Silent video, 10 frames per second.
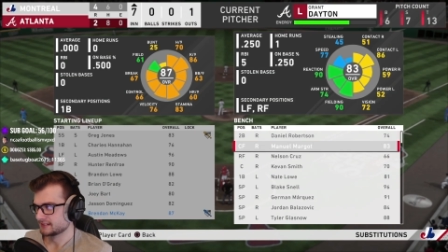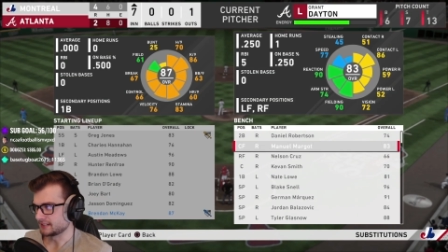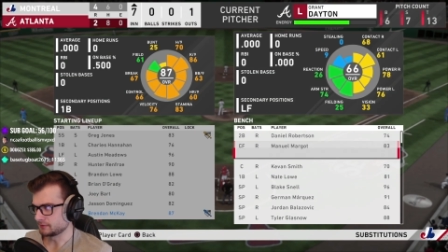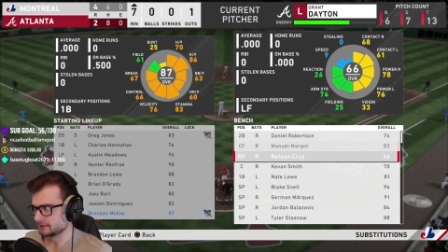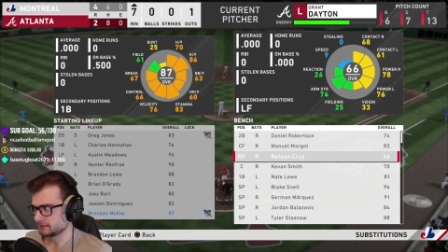I
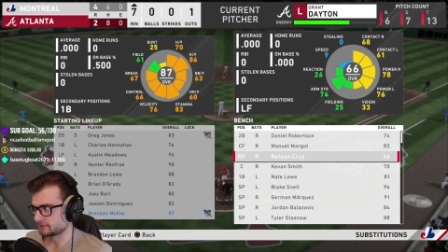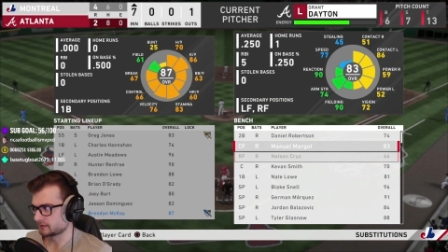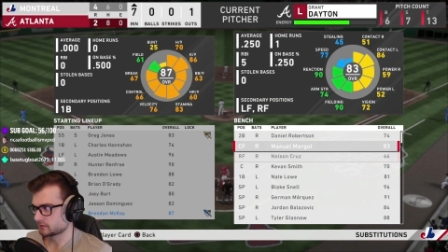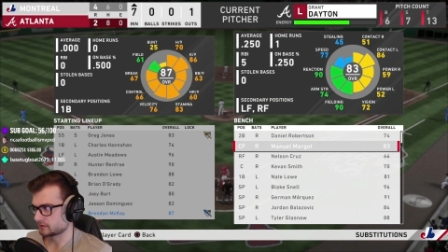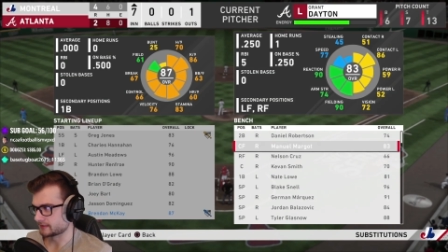don't know if
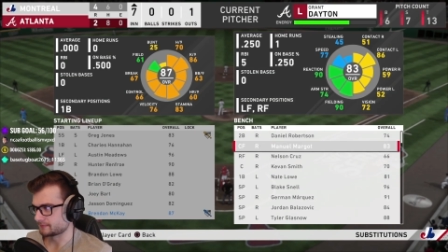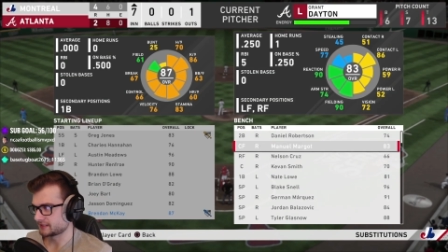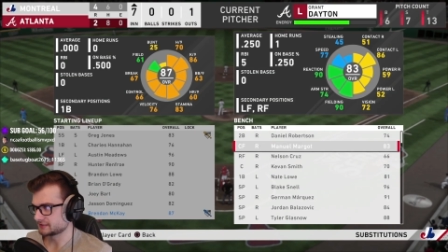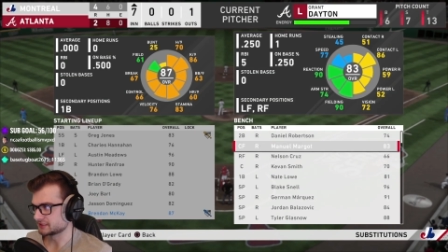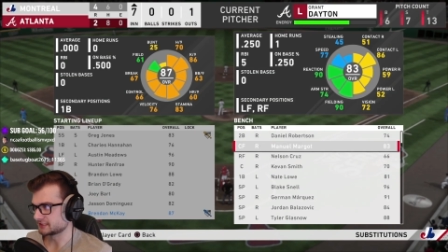anyone on my
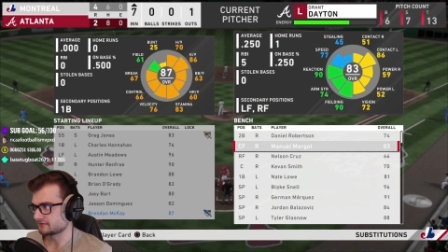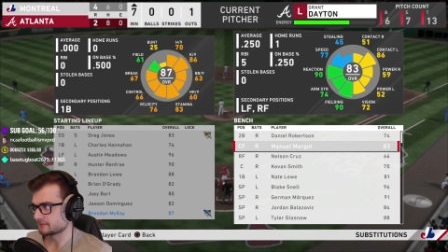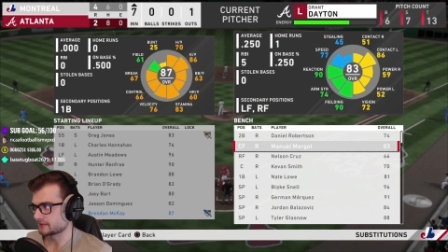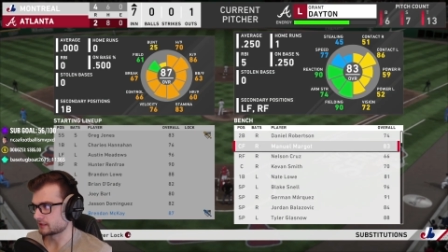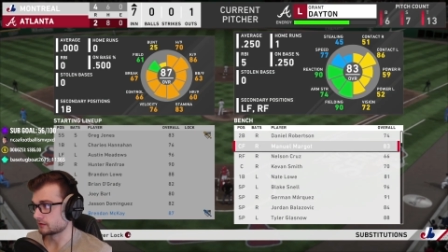bench is
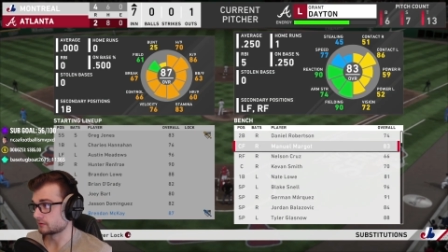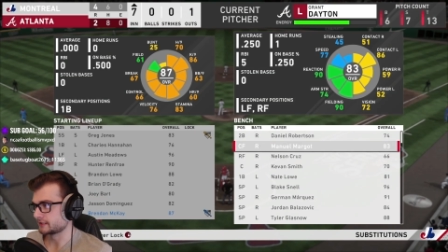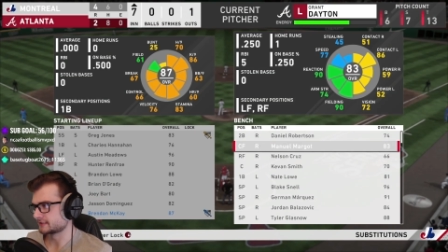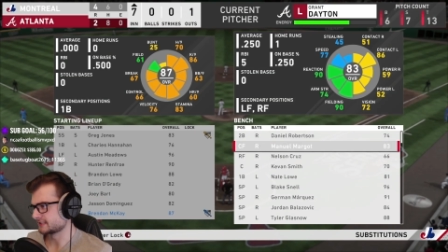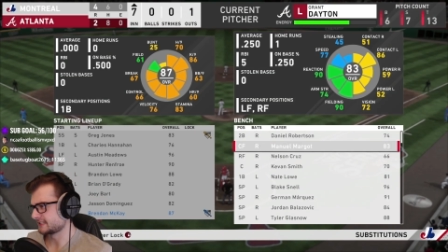even better. Oh
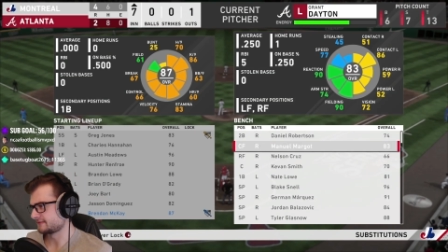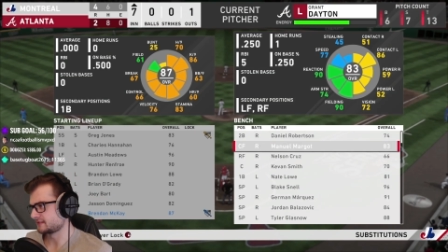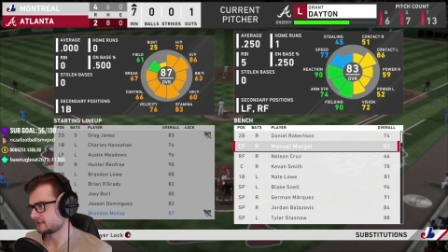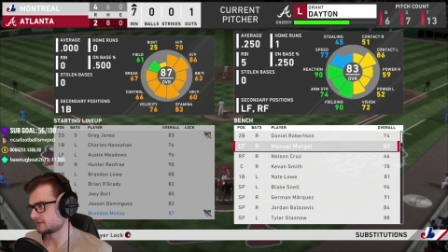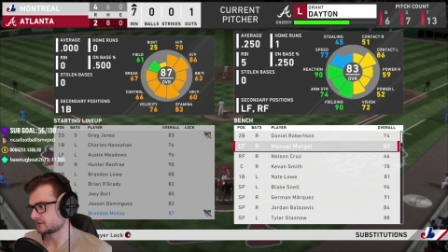wait, it's a
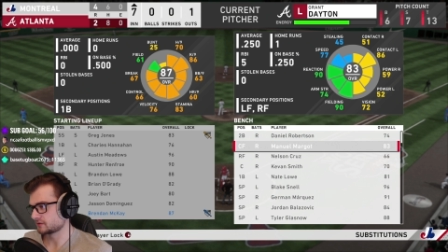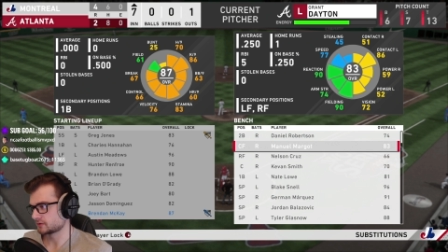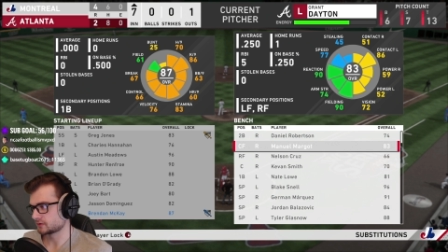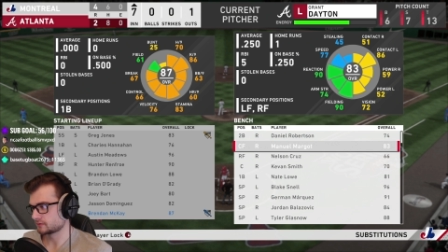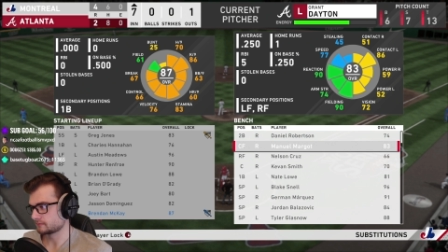lefty,
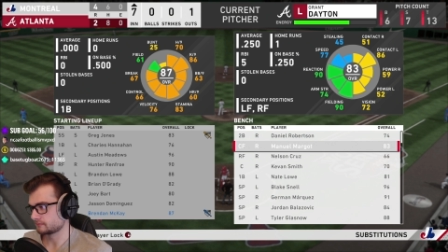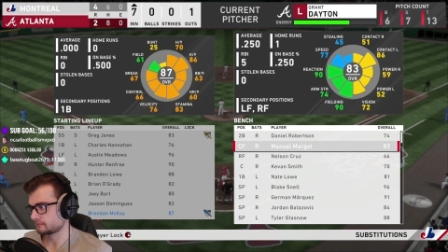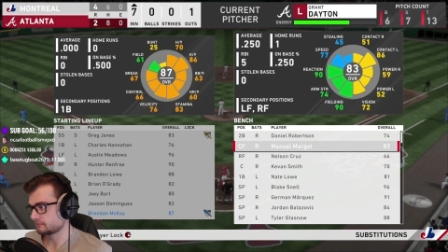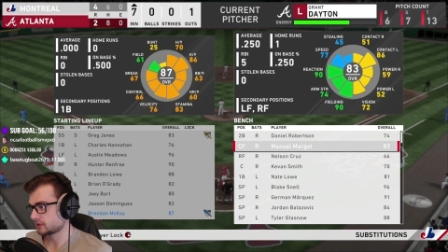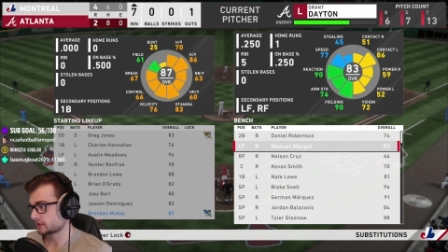so
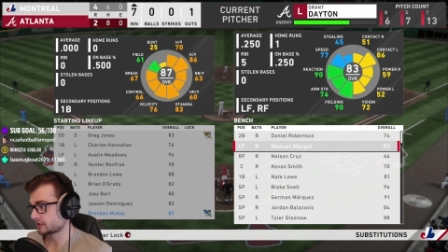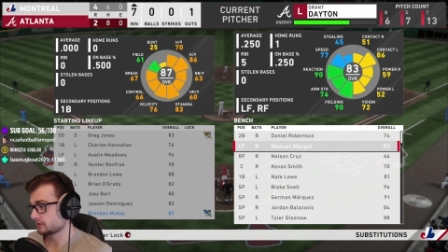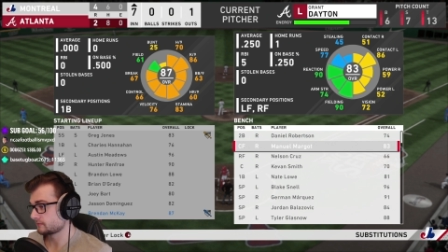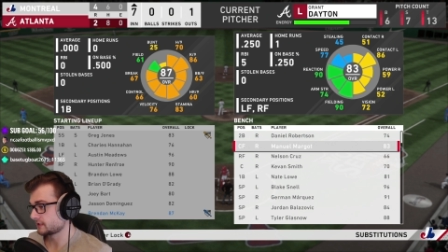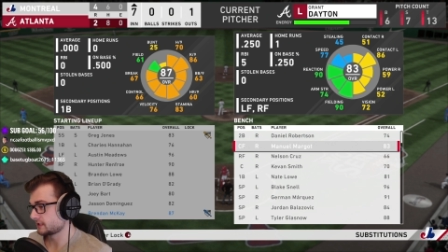
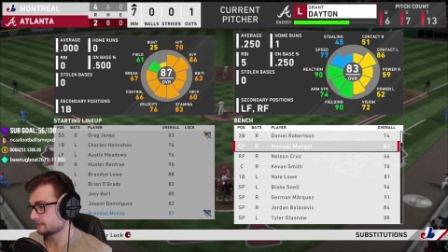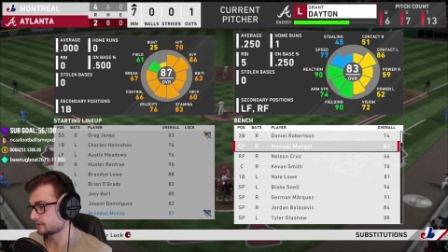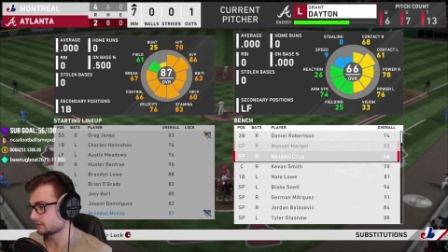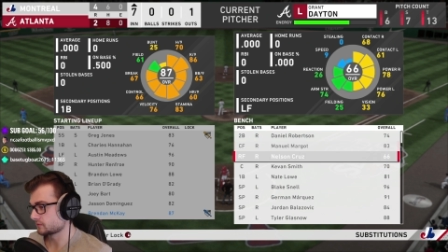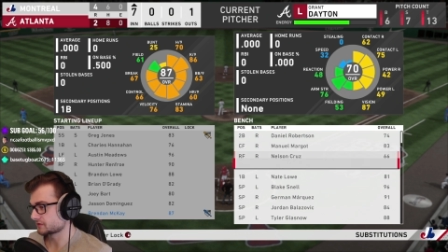Margot might not
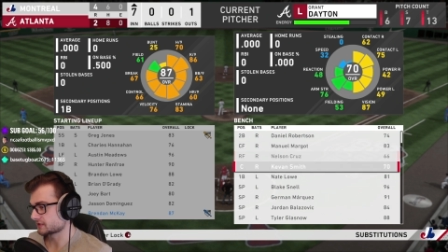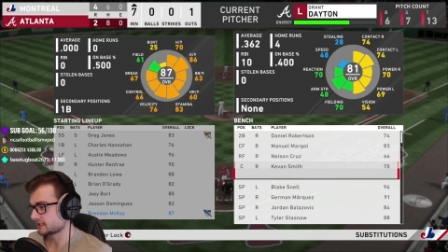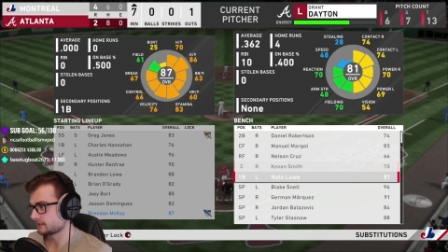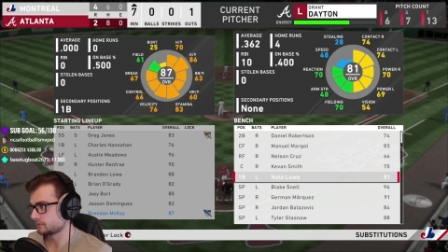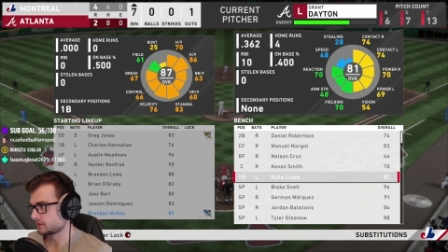be the worst
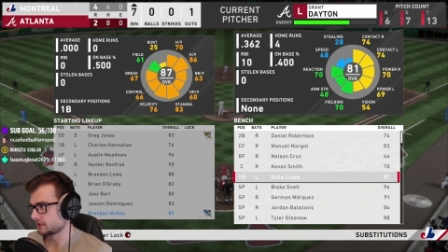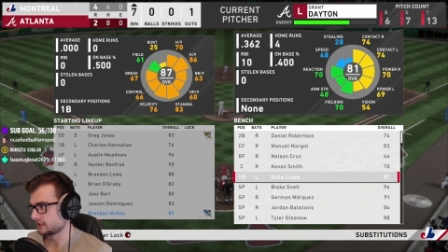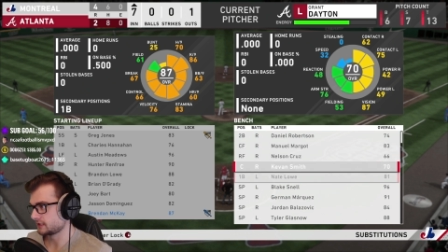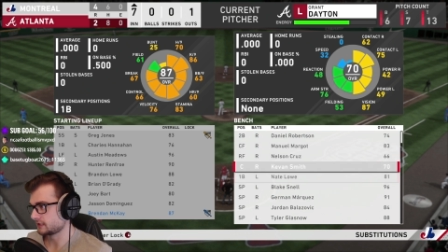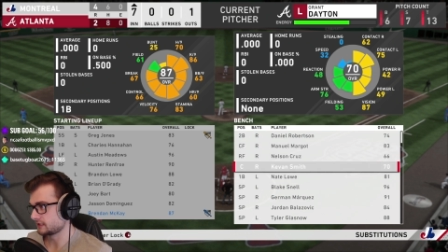guy to put
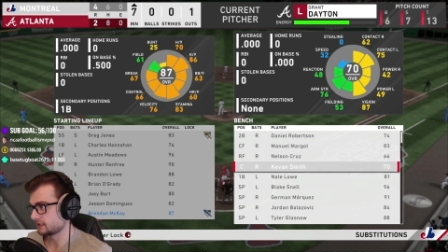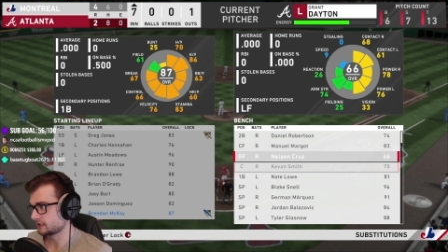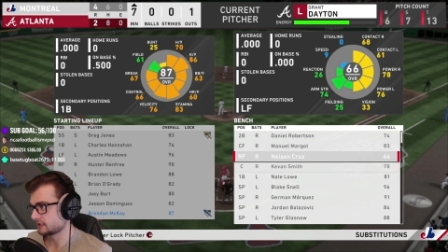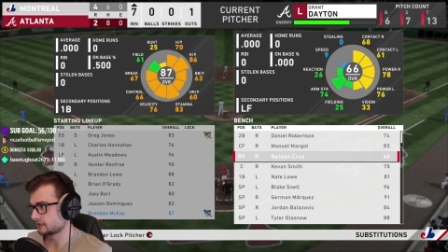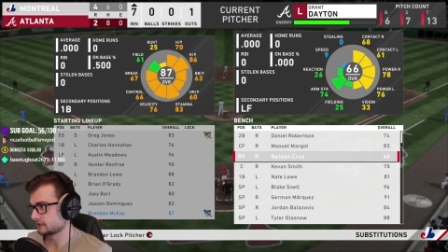in
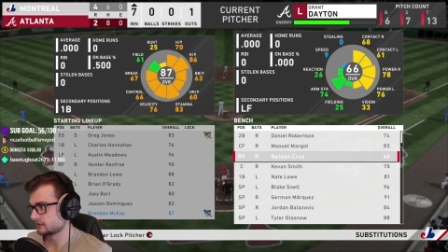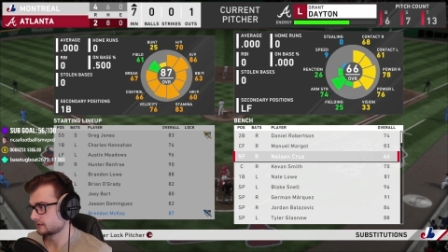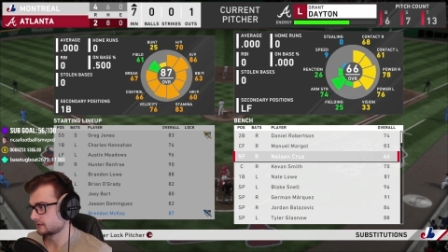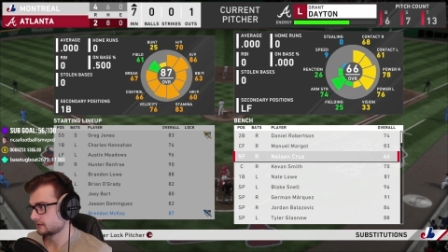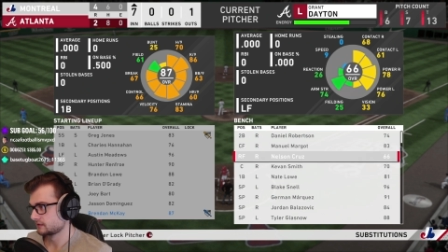here,
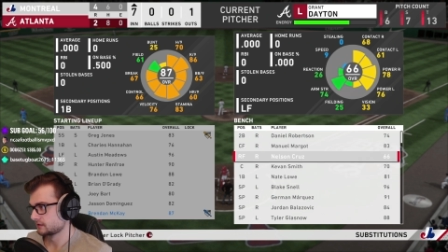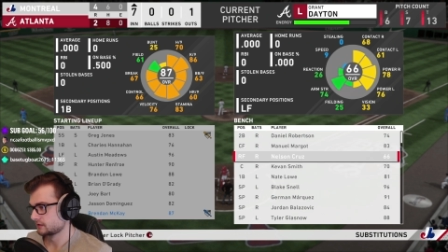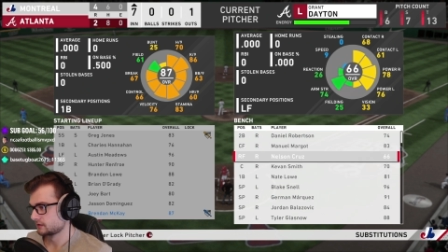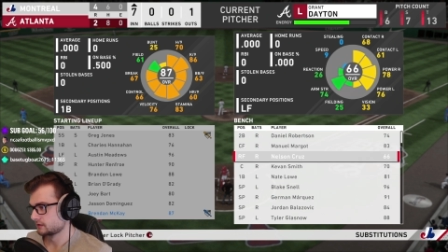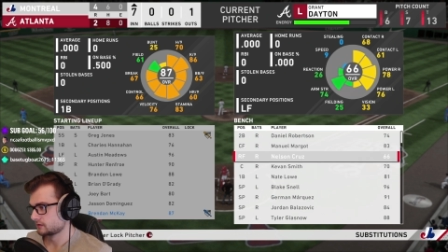
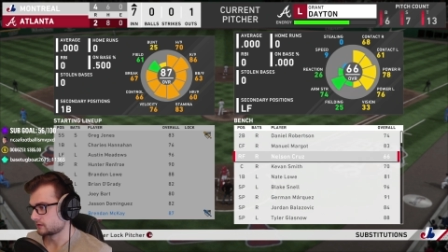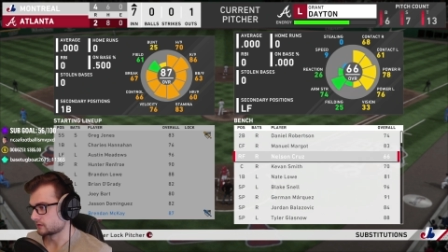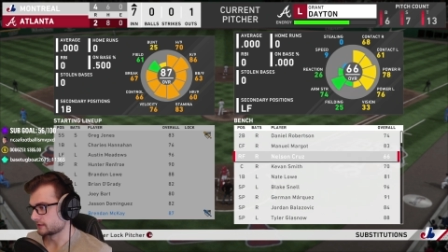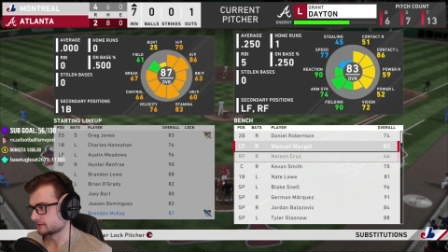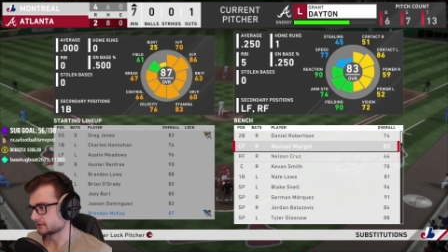
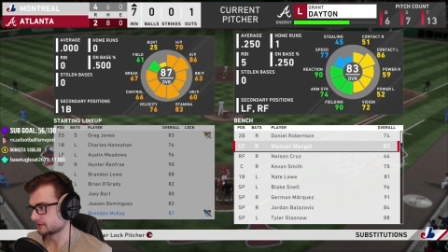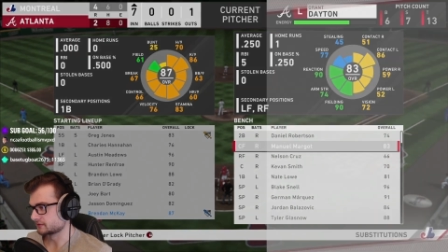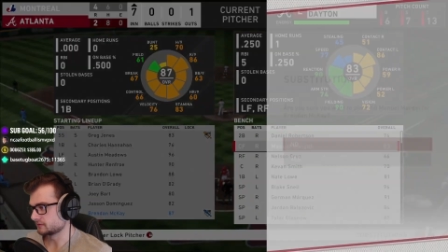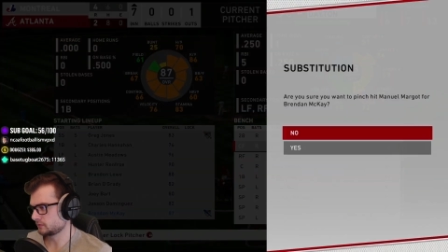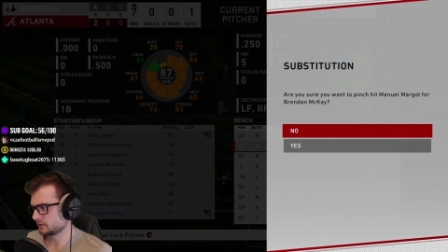or Nelson
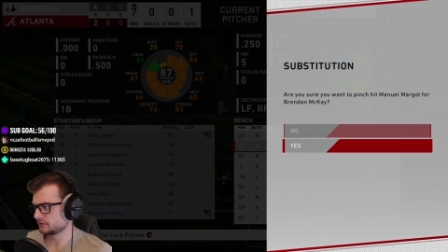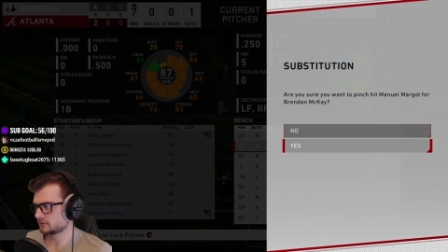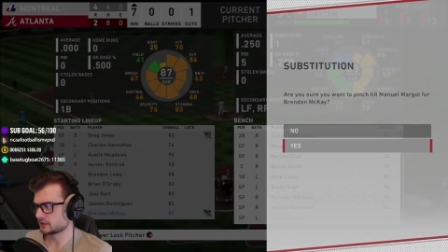Cruz. We'll do